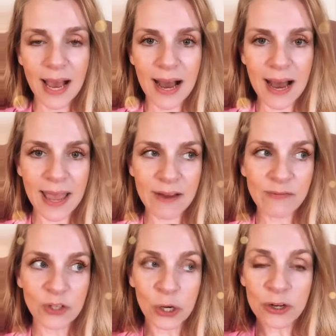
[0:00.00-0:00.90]
I
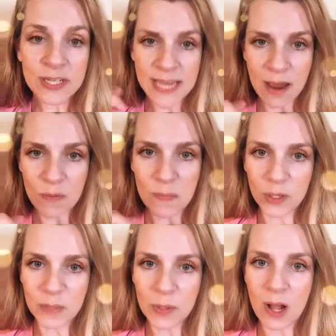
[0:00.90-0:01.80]
have turned down
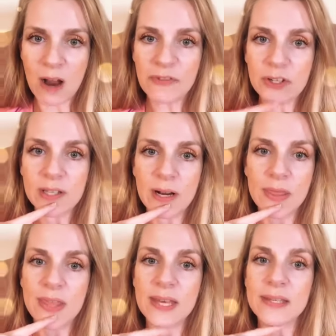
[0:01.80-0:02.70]
multiple offers
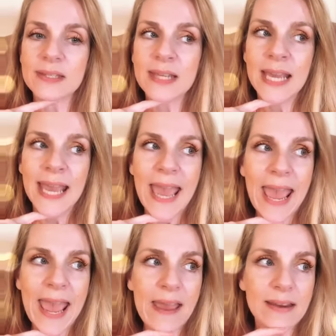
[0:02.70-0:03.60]
on this,
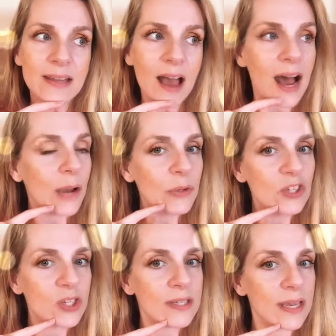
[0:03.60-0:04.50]
and I was
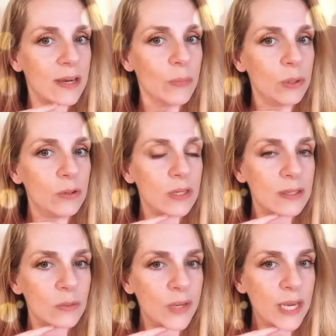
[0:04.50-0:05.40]
just in a mood
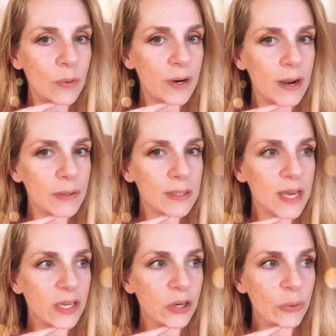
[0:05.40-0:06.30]
this week where I was
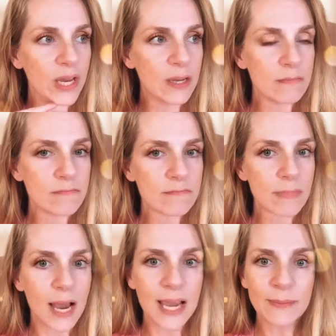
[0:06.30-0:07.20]
like, you know what?
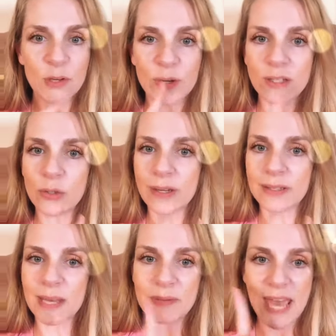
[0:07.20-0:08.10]
I am going to
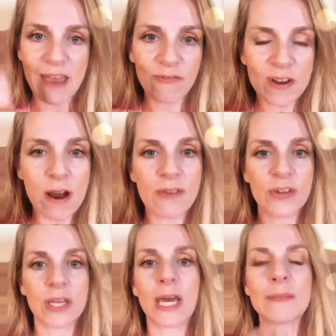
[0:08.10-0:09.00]
accept every offer
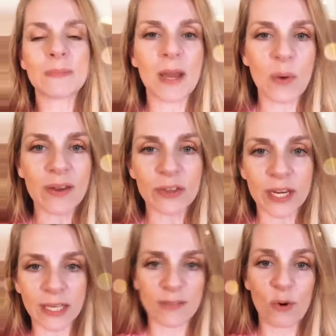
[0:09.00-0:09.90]
that comes my way for the
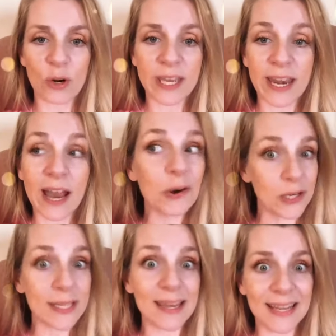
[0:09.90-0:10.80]
next 48
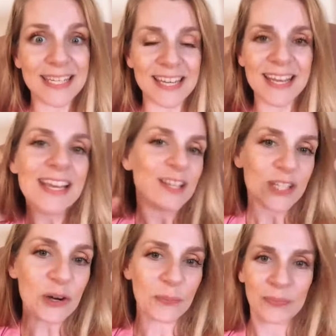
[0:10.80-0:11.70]
hours, and I did.
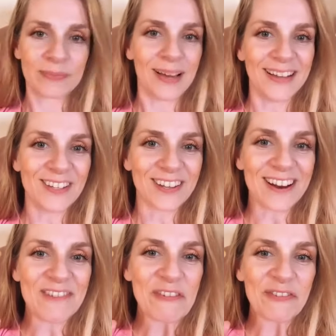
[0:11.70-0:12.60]
So I took an
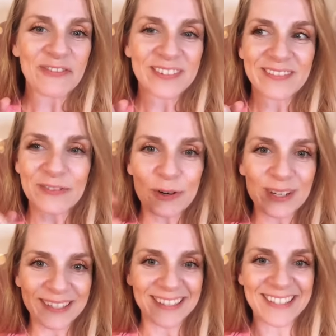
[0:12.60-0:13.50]
offer for
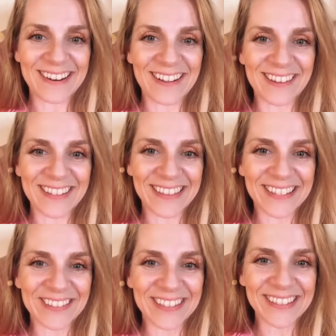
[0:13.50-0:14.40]
$60 on
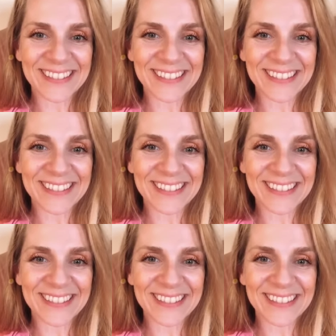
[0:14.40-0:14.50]
this one.